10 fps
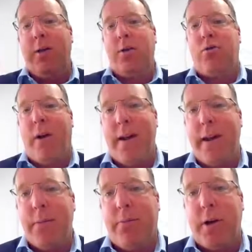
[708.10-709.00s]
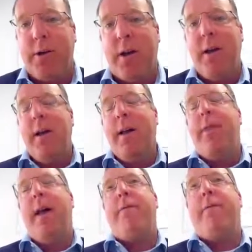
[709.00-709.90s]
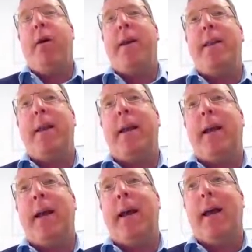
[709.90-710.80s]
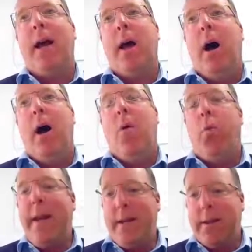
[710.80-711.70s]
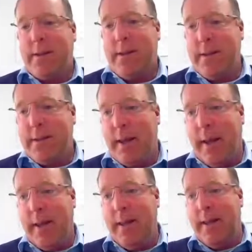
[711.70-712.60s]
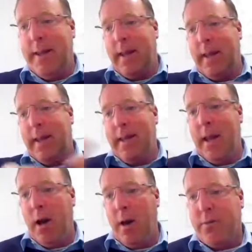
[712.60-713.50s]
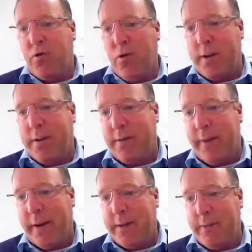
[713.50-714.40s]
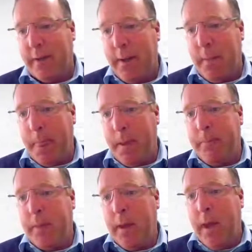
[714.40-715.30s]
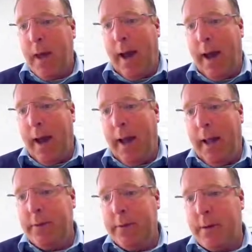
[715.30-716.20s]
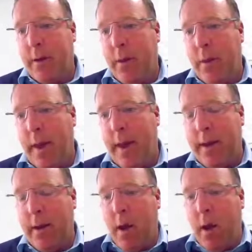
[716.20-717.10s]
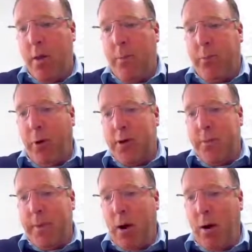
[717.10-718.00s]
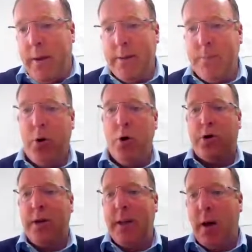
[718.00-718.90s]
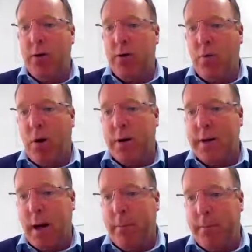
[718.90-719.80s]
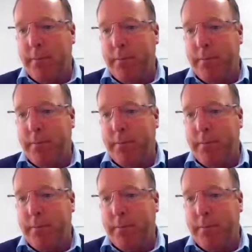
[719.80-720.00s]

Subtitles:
under great heat and pressure, they're finding weaknesses in the Earth's crust, effectively, and then the pressure behind is pushing those rocks up.